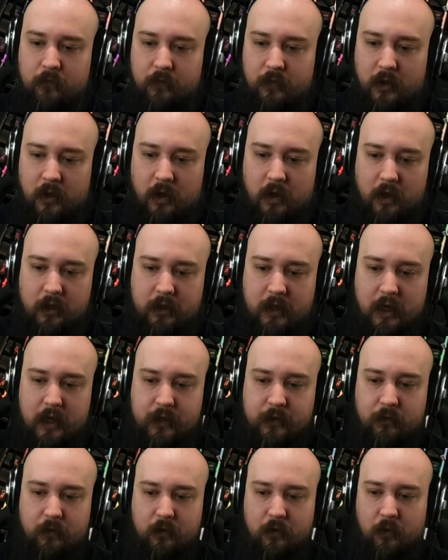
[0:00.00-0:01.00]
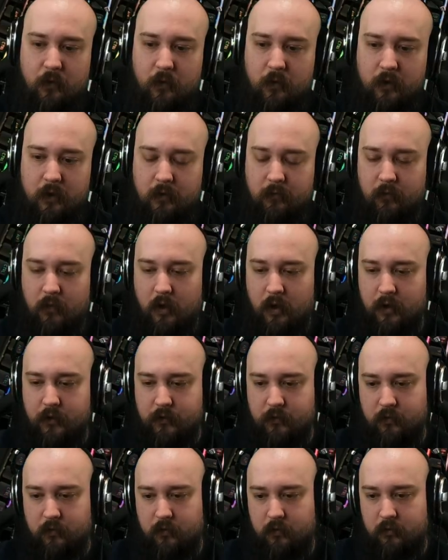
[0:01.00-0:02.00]
Podcast recording
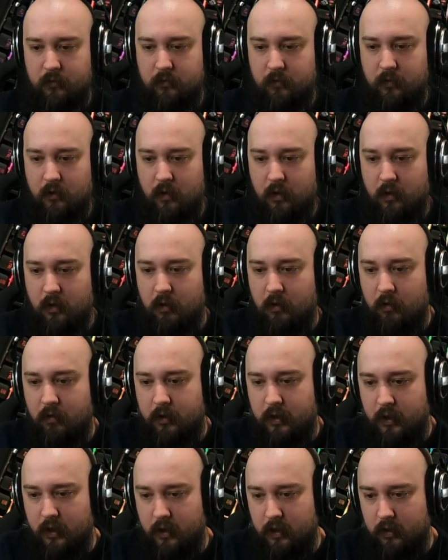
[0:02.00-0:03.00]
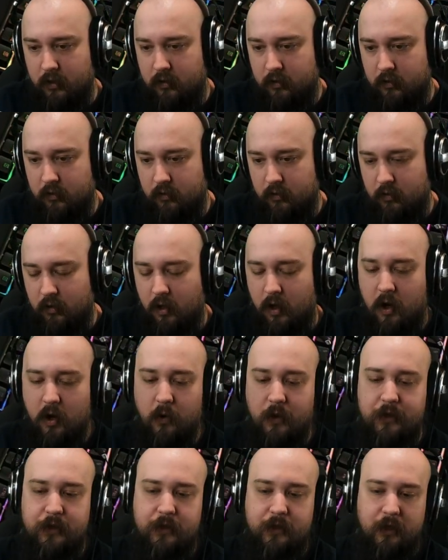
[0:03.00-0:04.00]
module. Oh, okay.
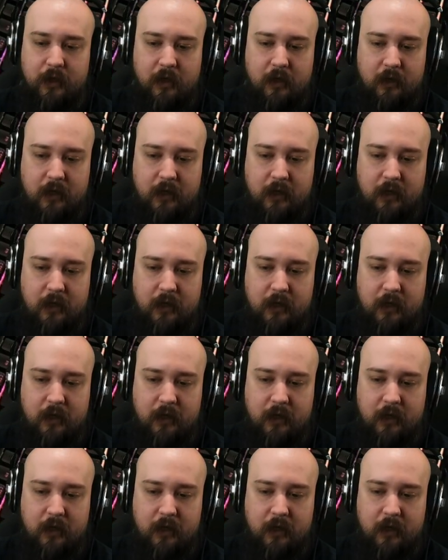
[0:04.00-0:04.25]
Oh, it's the